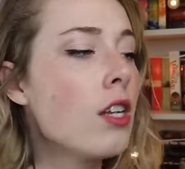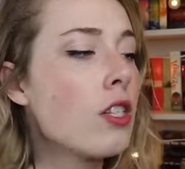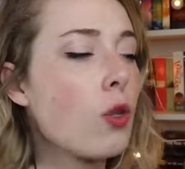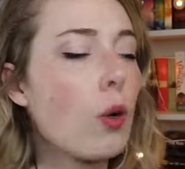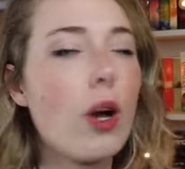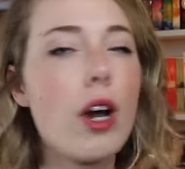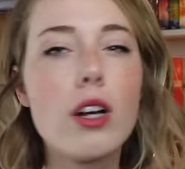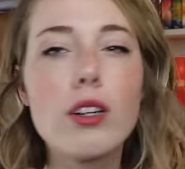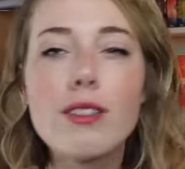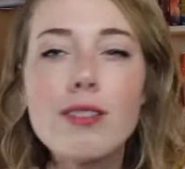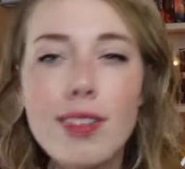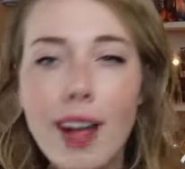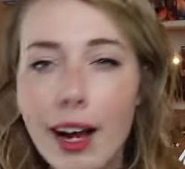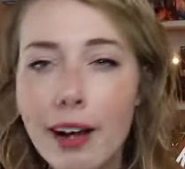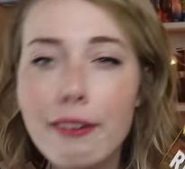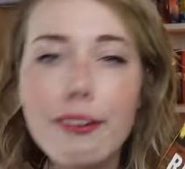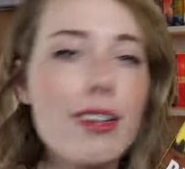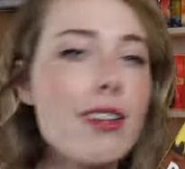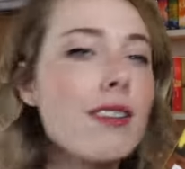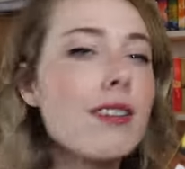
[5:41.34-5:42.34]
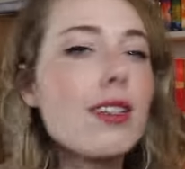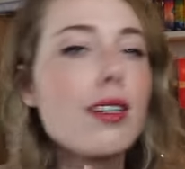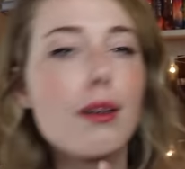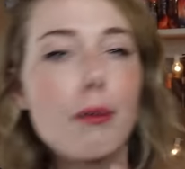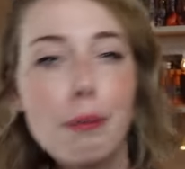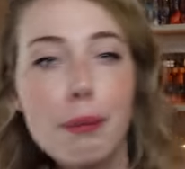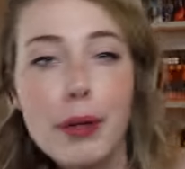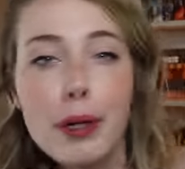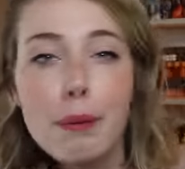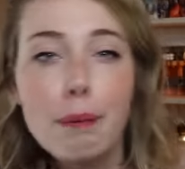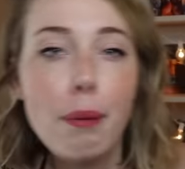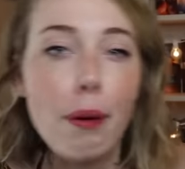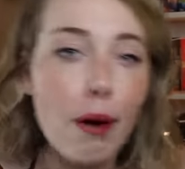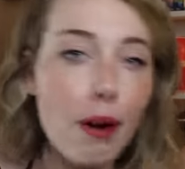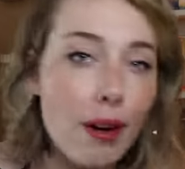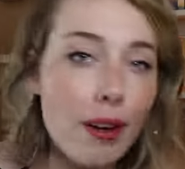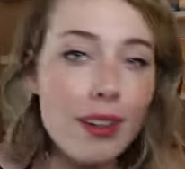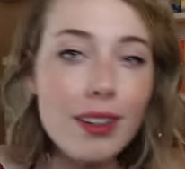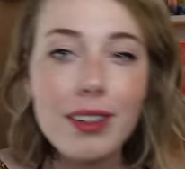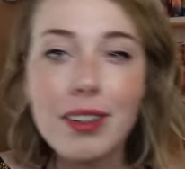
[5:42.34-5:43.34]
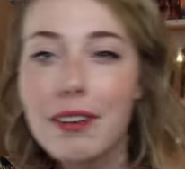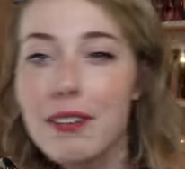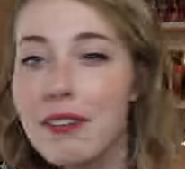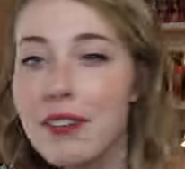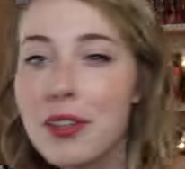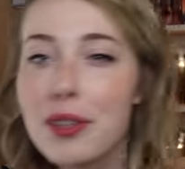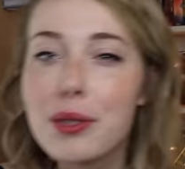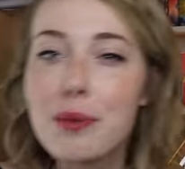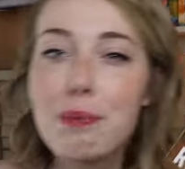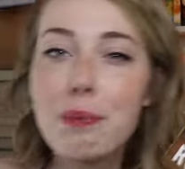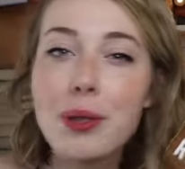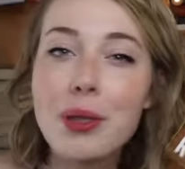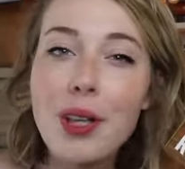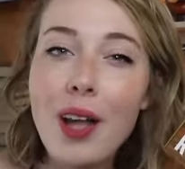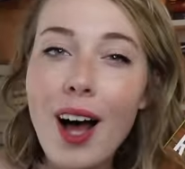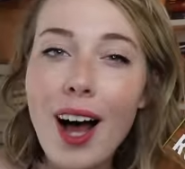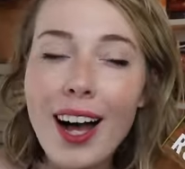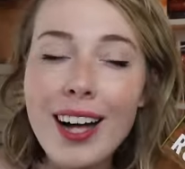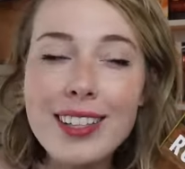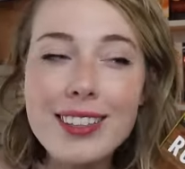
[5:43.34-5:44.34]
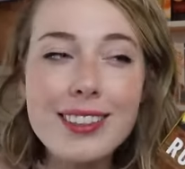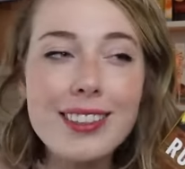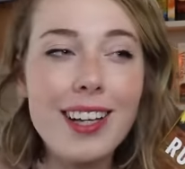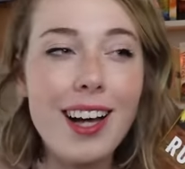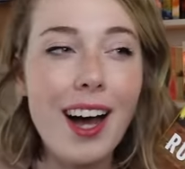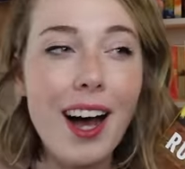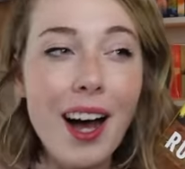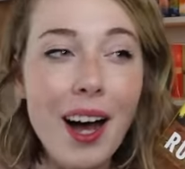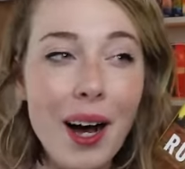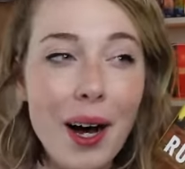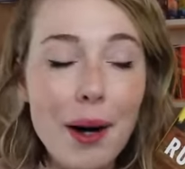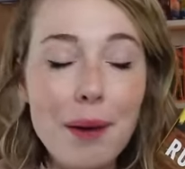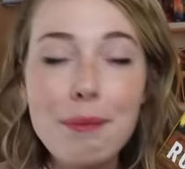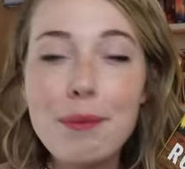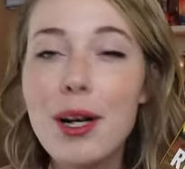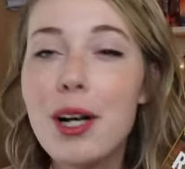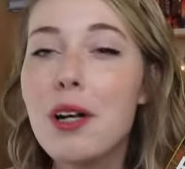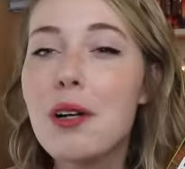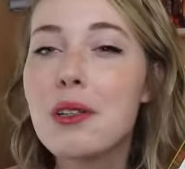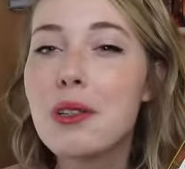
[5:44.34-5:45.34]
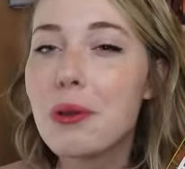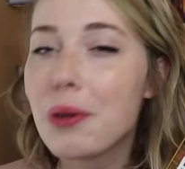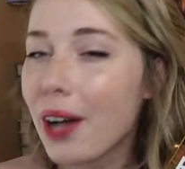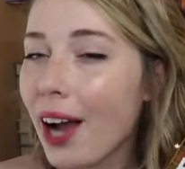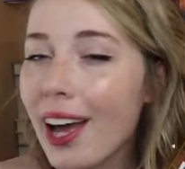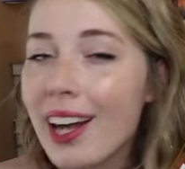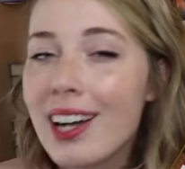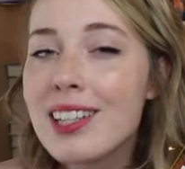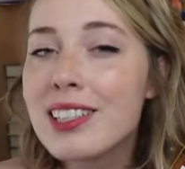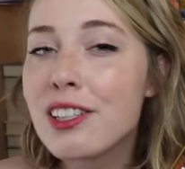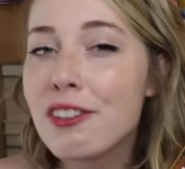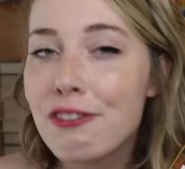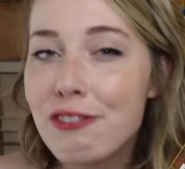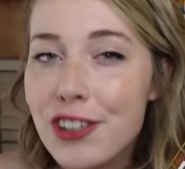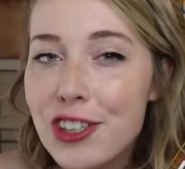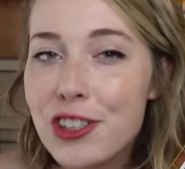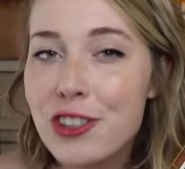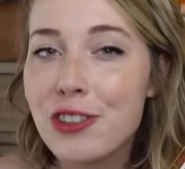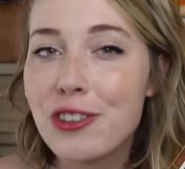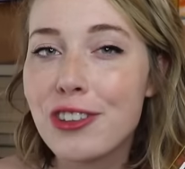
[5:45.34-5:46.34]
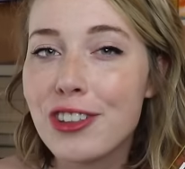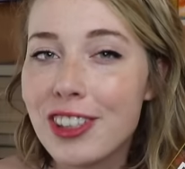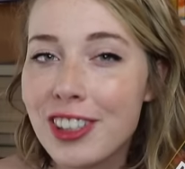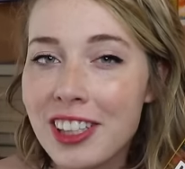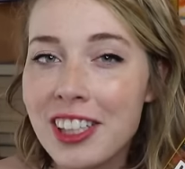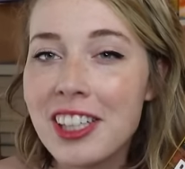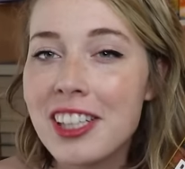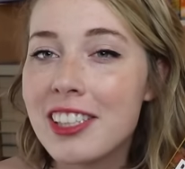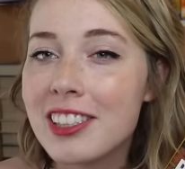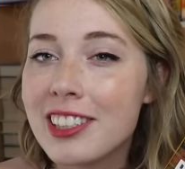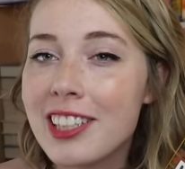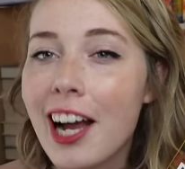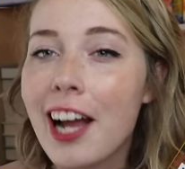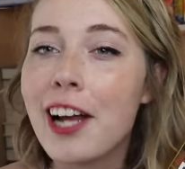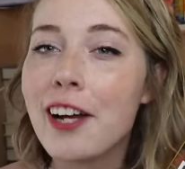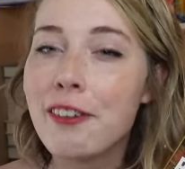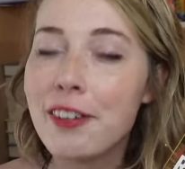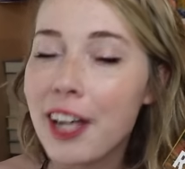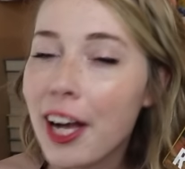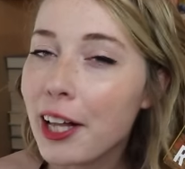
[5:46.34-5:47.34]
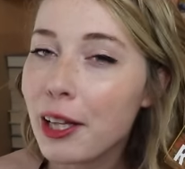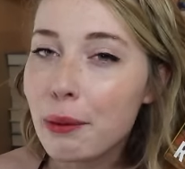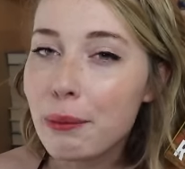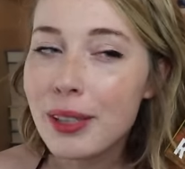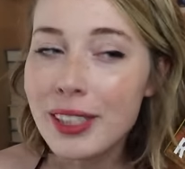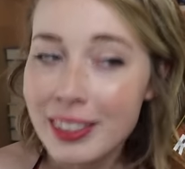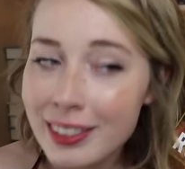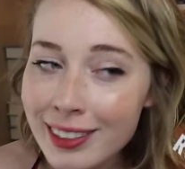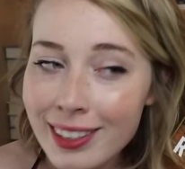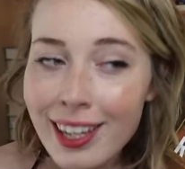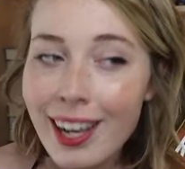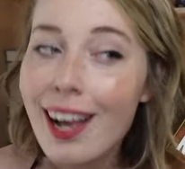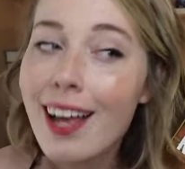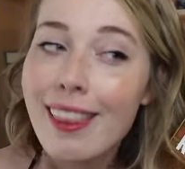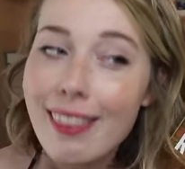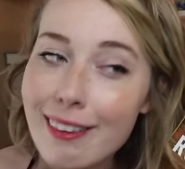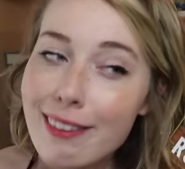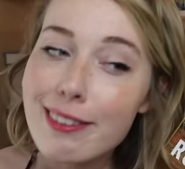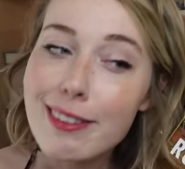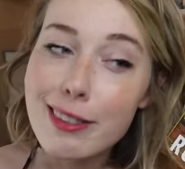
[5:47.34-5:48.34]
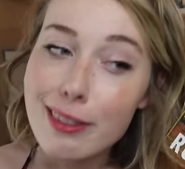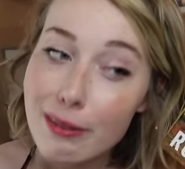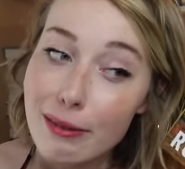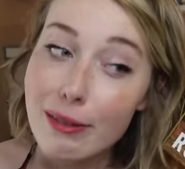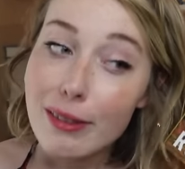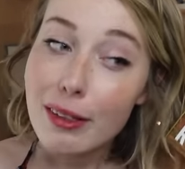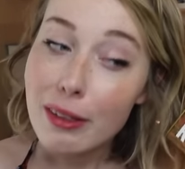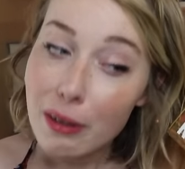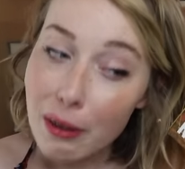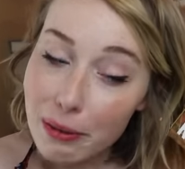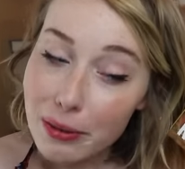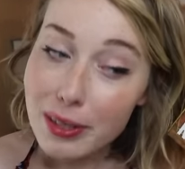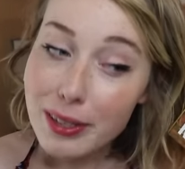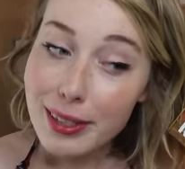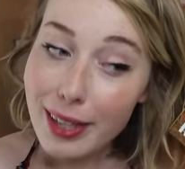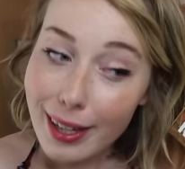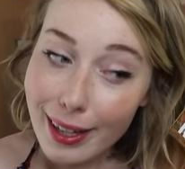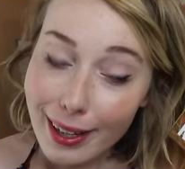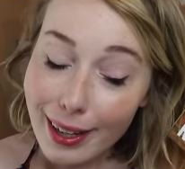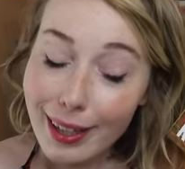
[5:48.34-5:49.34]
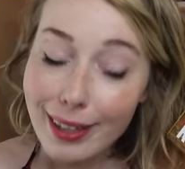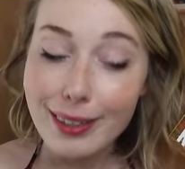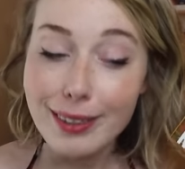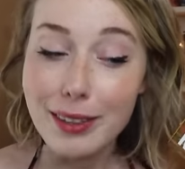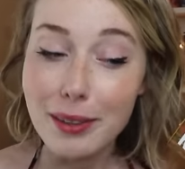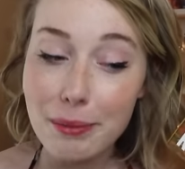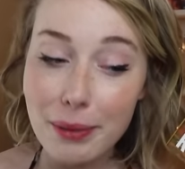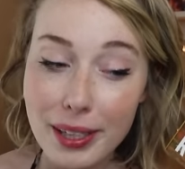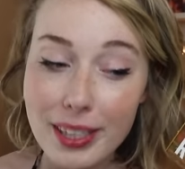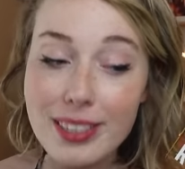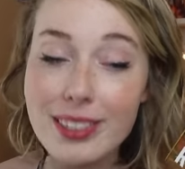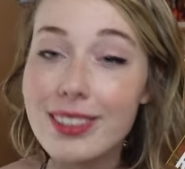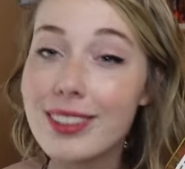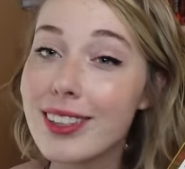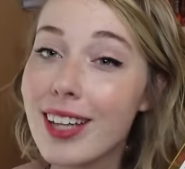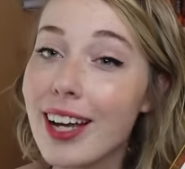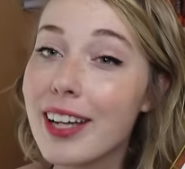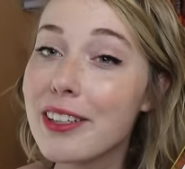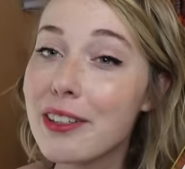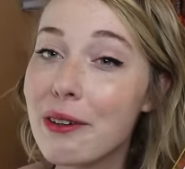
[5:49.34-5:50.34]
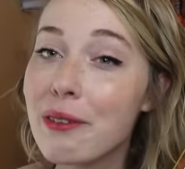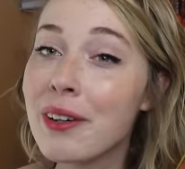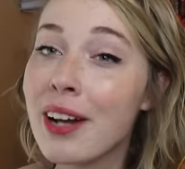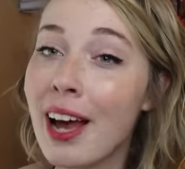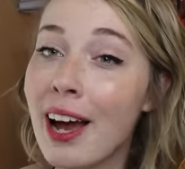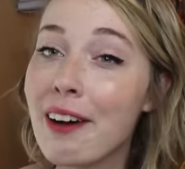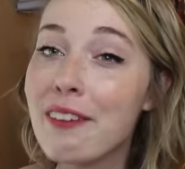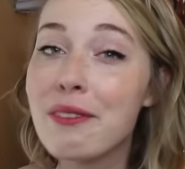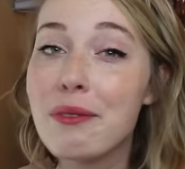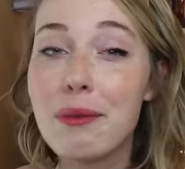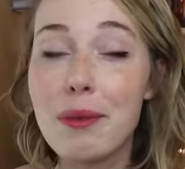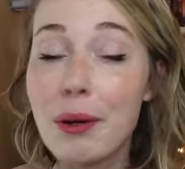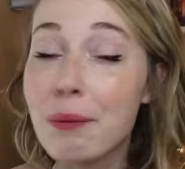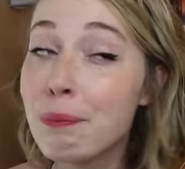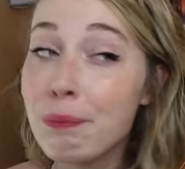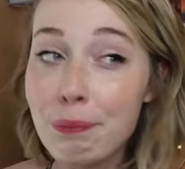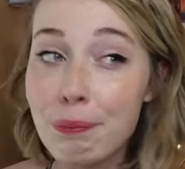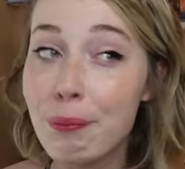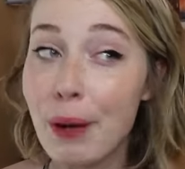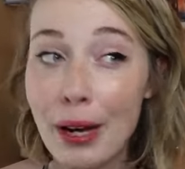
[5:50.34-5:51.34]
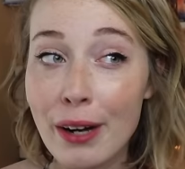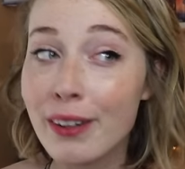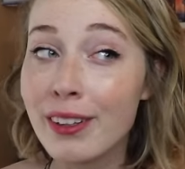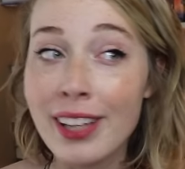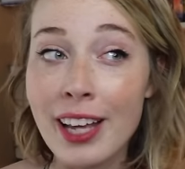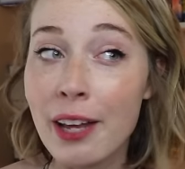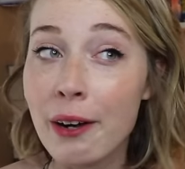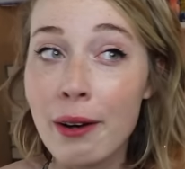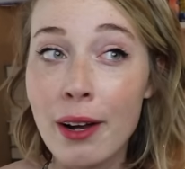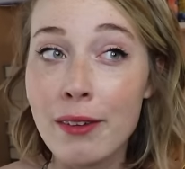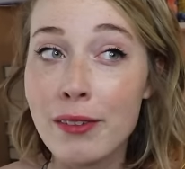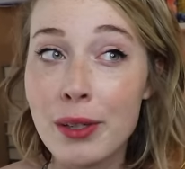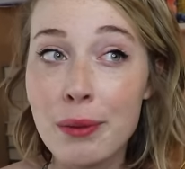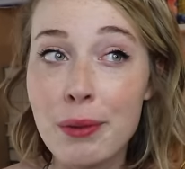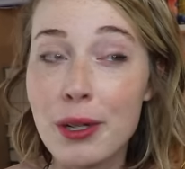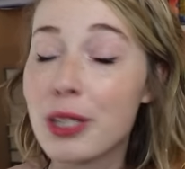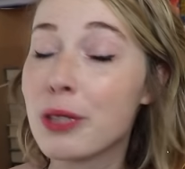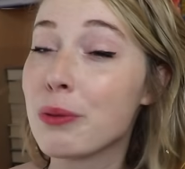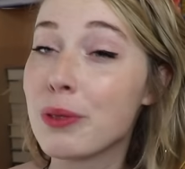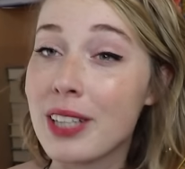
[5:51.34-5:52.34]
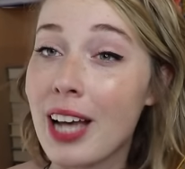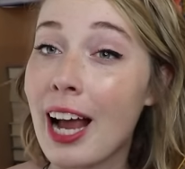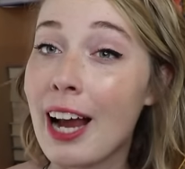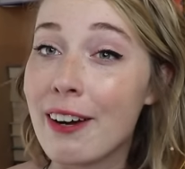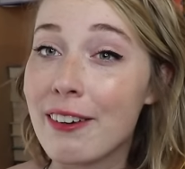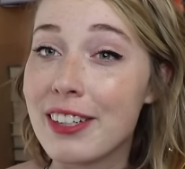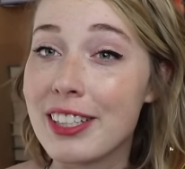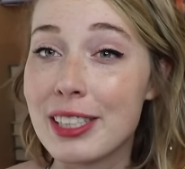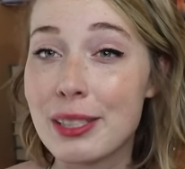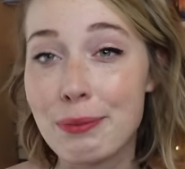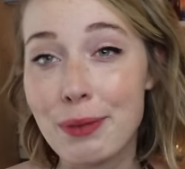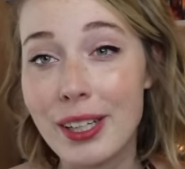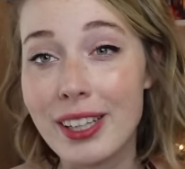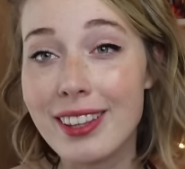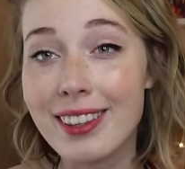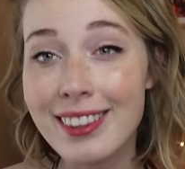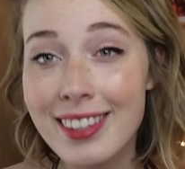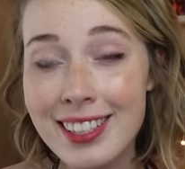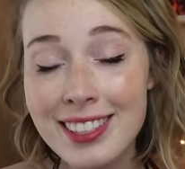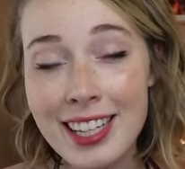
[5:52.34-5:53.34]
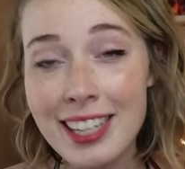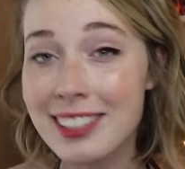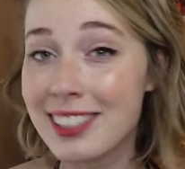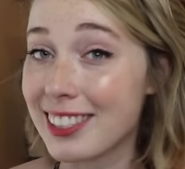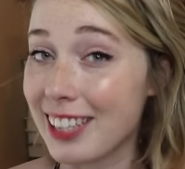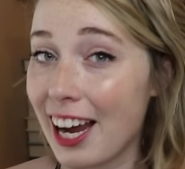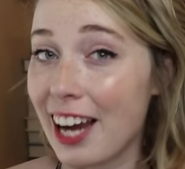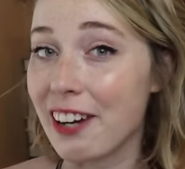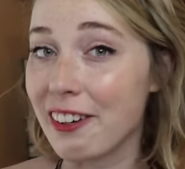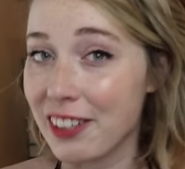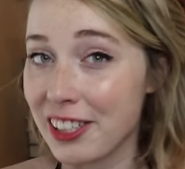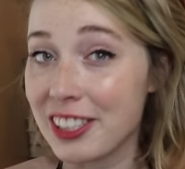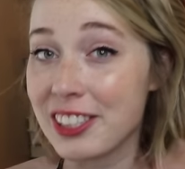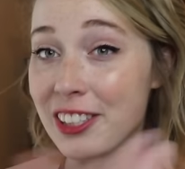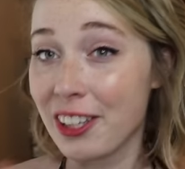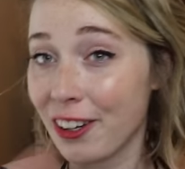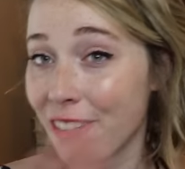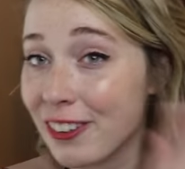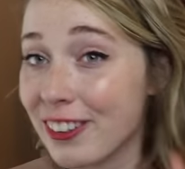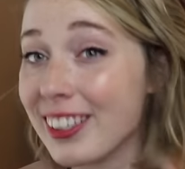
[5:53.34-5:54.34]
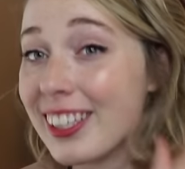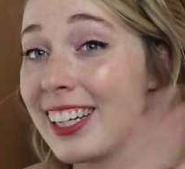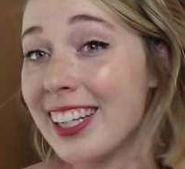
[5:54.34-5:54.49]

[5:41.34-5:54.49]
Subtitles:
So diary is like a big part of this plot. So it kind of has a fictional diary element. This is close as I get because apparently I don't have any books with diaries, but this has a diary, so